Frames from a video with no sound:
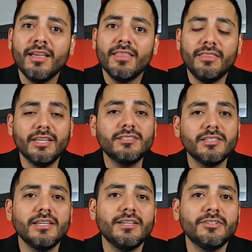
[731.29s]

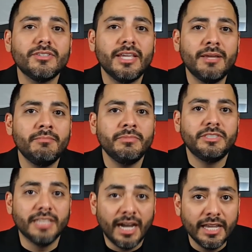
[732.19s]
This is him
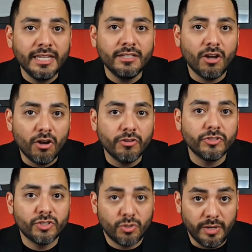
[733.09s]
dying on
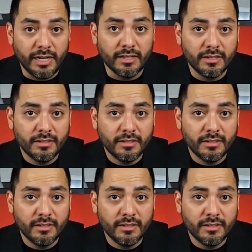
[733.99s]
screen.